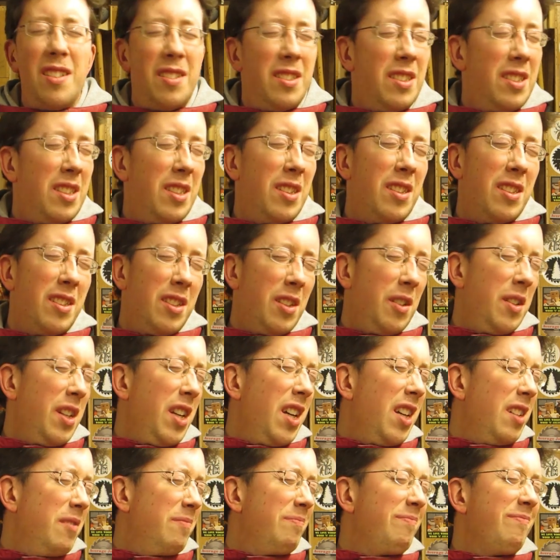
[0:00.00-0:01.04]
So, sorry,
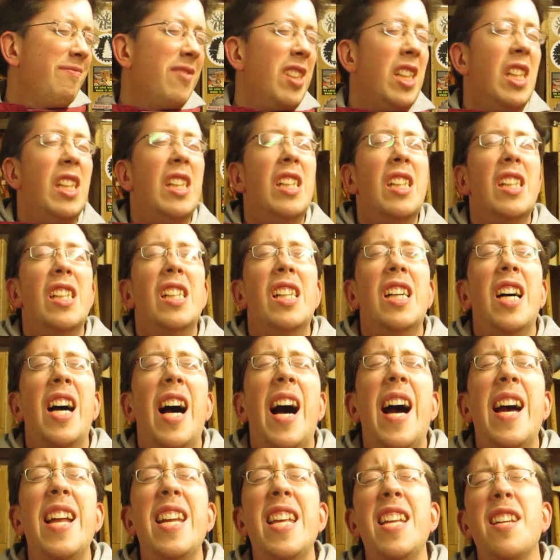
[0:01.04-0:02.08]
I,
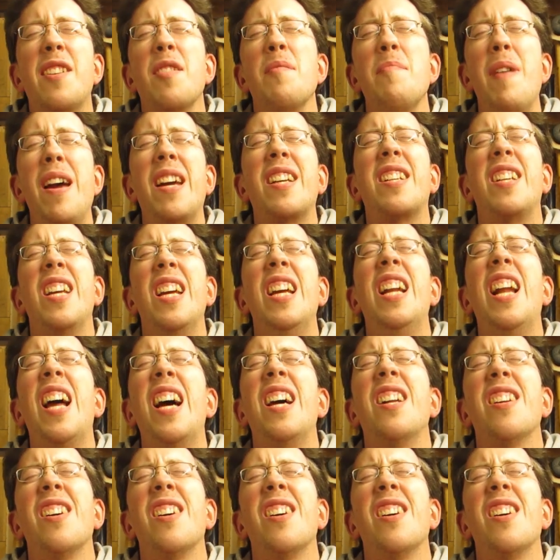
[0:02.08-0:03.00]
I need to make tea light